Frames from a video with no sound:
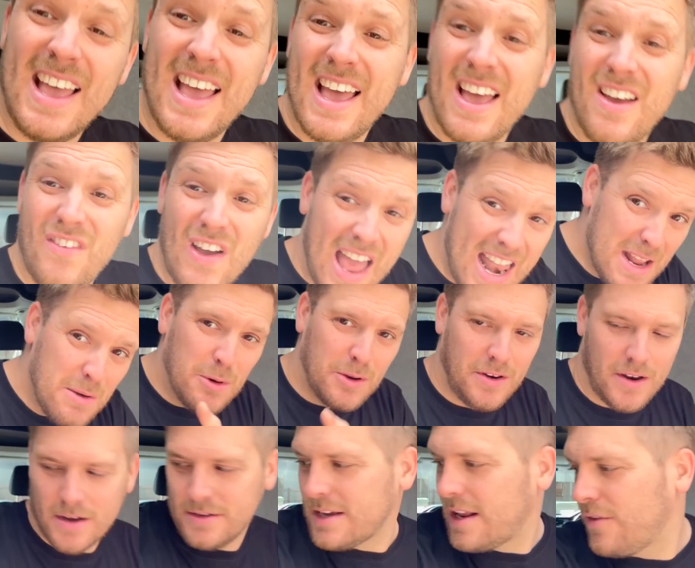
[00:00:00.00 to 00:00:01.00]
if anyone
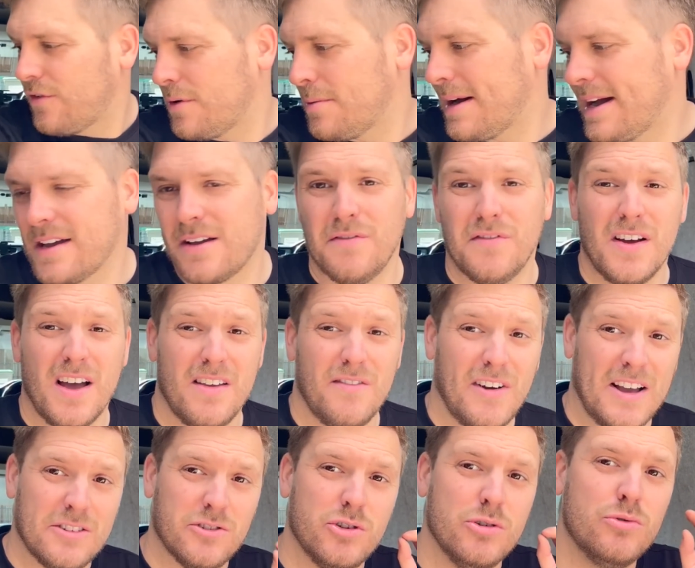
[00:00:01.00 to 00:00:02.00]
knows anything about converting
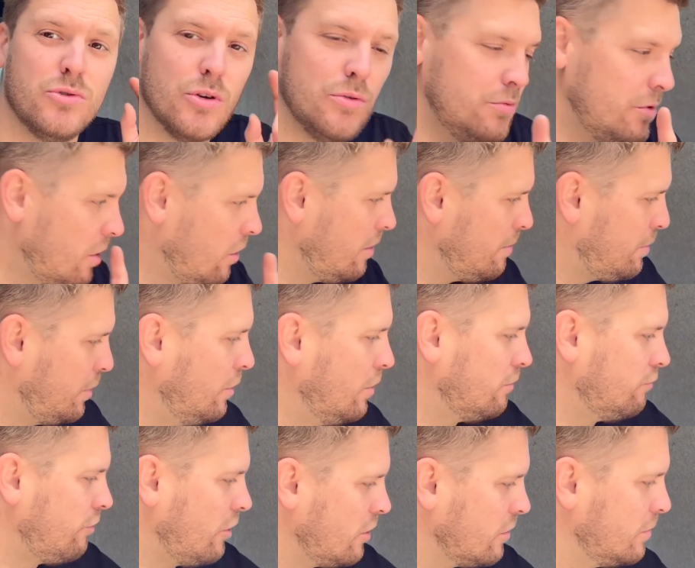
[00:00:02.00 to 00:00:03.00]
vans, you do not put
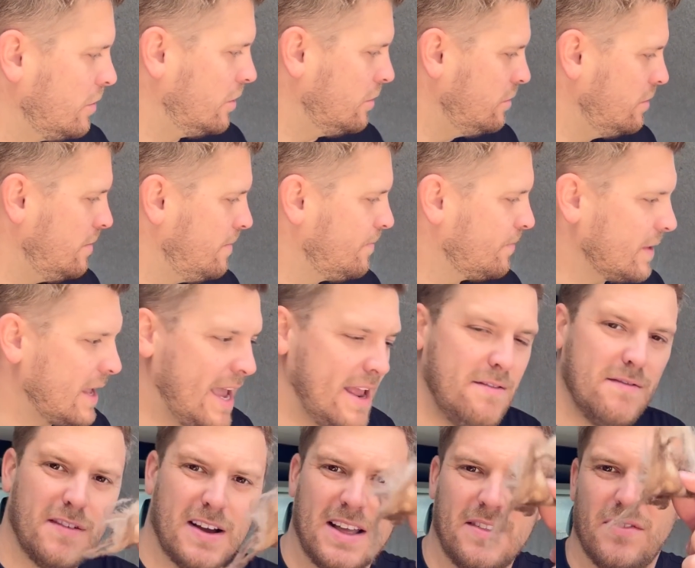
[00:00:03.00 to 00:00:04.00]
rock wool in
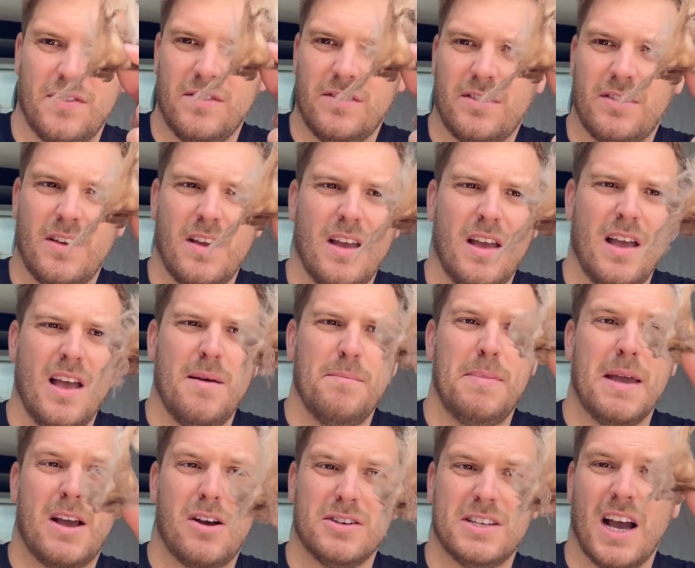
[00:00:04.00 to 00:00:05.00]
vans
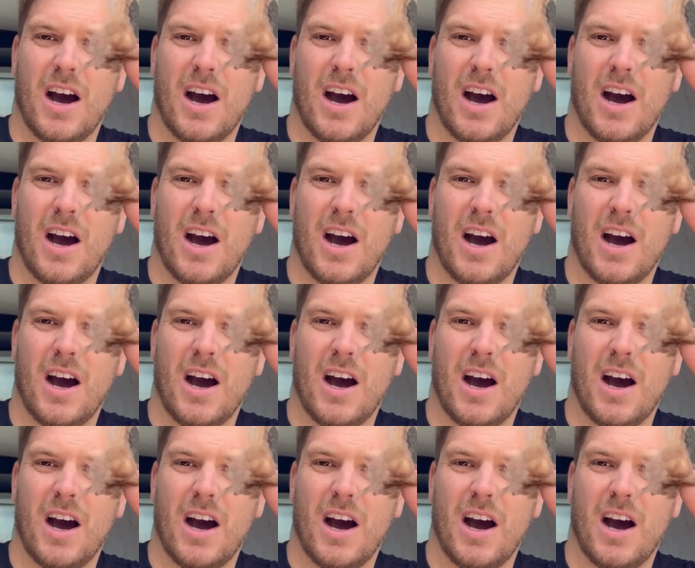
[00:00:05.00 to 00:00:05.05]
because it